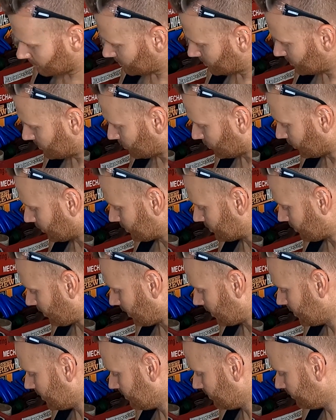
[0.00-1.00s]
spring
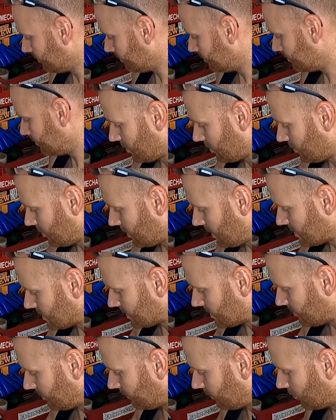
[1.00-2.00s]
straight in. So as I
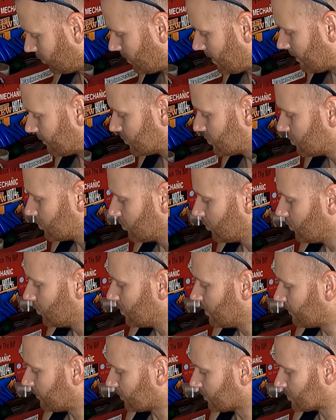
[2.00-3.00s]
said before, we have
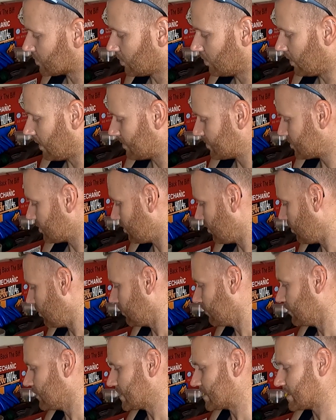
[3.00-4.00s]
two different types
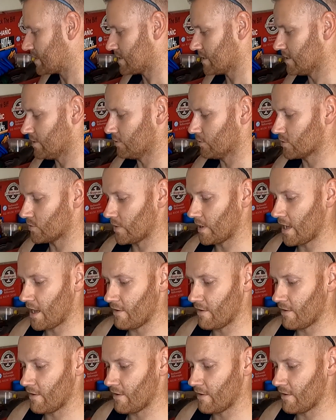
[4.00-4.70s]
of seals. We